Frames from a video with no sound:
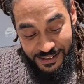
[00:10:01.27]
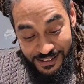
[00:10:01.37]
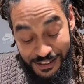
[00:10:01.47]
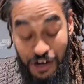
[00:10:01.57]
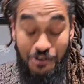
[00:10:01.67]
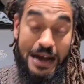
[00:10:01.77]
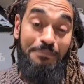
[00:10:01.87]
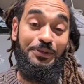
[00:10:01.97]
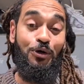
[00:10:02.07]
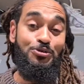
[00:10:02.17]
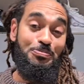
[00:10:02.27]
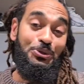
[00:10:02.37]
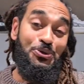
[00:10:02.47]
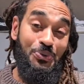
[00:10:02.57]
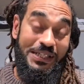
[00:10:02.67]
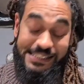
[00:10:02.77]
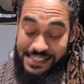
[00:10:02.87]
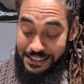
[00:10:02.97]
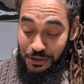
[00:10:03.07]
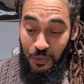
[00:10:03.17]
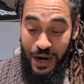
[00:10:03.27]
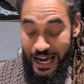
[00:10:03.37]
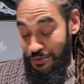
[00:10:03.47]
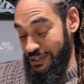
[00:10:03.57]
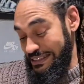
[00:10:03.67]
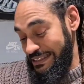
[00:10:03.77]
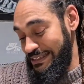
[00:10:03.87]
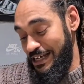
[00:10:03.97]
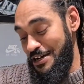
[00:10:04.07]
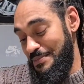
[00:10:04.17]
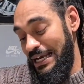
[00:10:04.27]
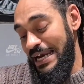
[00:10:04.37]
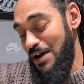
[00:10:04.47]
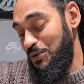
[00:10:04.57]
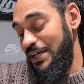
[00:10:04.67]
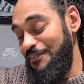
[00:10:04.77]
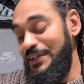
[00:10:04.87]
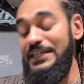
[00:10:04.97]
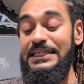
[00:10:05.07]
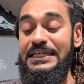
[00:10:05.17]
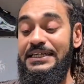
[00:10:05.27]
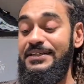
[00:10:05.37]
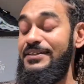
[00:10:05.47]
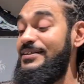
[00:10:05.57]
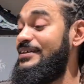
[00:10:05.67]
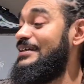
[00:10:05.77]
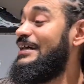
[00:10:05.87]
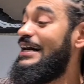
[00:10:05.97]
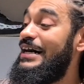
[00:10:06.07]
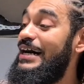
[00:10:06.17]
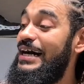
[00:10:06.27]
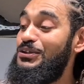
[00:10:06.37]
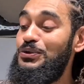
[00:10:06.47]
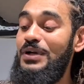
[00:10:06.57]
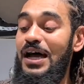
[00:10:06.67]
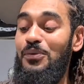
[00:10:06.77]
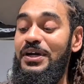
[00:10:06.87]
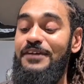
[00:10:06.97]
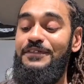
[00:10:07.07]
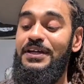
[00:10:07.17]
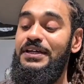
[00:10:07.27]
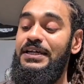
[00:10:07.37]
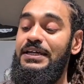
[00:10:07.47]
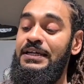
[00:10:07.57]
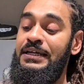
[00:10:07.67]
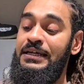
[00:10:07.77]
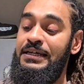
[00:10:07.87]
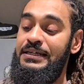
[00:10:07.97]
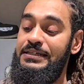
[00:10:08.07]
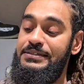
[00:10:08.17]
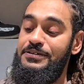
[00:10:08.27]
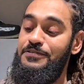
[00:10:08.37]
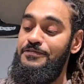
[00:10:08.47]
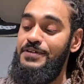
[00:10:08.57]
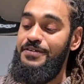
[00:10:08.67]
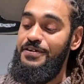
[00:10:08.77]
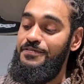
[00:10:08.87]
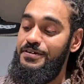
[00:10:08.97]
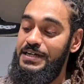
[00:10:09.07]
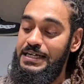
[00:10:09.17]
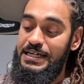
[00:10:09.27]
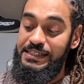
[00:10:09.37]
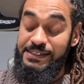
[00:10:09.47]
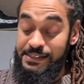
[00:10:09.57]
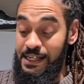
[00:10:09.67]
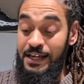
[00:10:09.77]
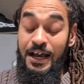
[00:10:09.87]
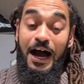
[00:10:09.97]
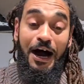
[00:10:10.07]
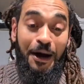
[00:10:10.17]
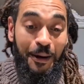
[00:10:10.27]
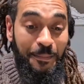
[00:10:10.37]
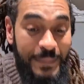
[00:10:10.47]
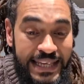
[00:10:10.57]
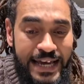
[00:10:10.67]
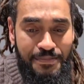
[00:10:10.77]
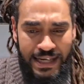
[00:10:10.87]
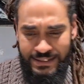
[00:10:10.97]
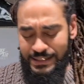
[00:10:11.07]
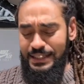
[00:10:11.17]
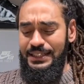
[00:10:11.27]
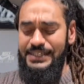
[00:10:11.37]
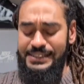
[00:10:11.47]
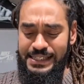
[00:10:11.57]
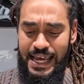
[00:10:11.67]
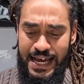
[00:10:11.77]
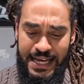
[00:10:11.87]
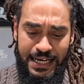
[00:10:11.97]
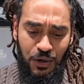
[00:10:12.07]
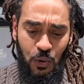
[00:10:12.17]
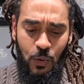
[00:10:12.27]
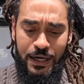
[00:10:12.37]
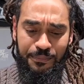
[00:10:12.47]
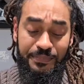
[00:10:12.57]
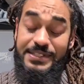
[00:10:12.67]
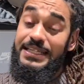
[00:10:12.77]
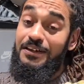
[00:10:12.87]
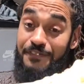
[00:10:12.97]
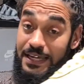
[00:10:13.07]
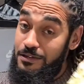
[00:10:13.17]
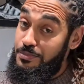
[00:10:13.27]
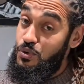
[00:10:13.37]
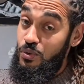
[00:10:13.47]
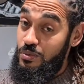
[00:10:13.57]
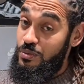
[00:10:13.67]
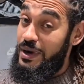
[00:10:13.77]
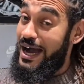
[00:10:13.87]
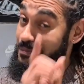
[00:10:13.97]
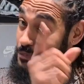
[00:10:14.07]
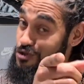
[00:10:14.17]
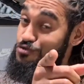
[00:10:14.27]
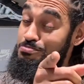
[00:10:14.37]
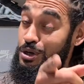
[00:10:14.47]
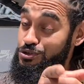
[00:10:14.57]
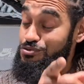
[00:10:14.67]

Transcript: to grab those blue ones and the white ones. I like what they've done here. I do like what they've done here. So very, very nice. Yeah, man, let's get a little, still available at most